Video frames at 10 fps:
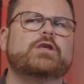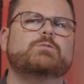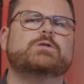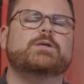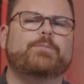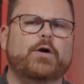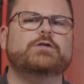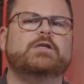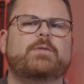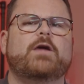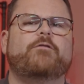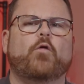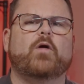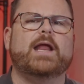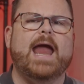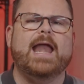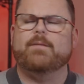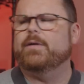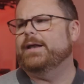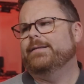this was supposed to be a
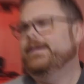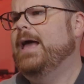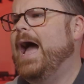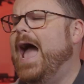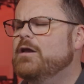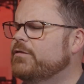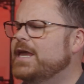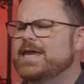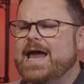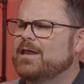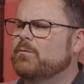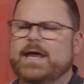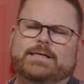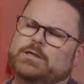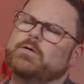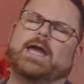4080, but I don't think Alan Wake 2